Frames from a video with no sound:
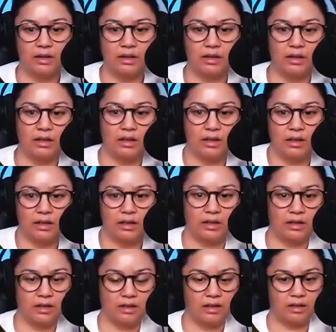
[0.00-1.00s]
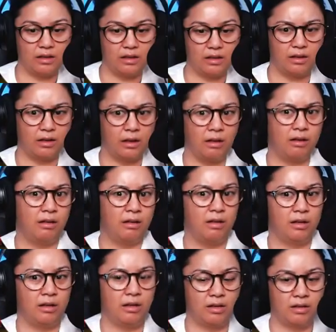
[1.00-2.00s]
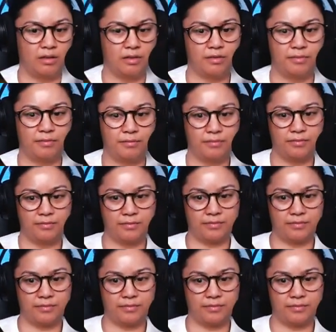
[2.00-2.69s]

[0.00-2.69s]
The person shown says nothing.